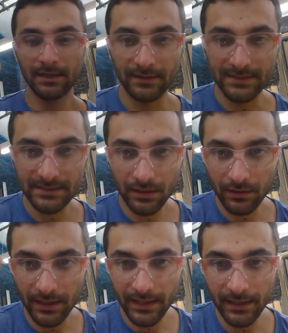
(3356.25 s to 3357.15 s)
This little
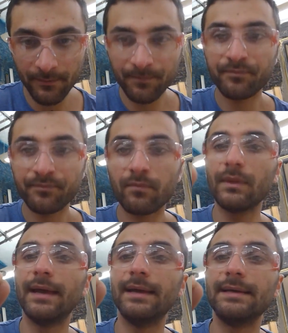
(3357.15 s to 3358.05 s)
guy
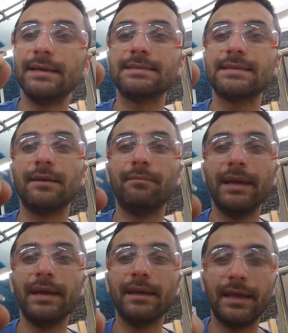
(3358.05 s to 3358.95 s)
has like a
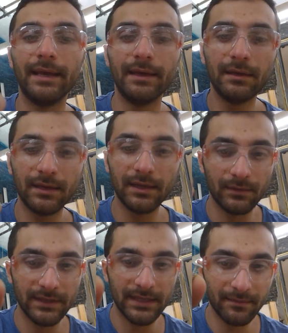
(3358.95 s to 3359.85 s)
pan head, and
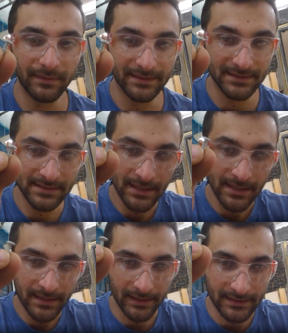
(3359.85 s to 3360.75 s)
what that means
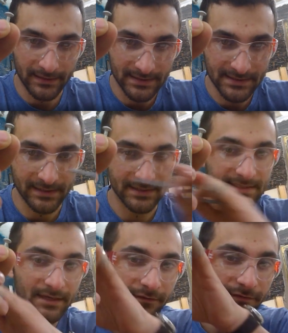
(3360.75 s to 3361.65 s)
is it's going to
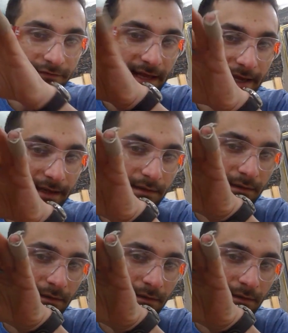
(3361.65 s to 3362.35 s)
sit flat,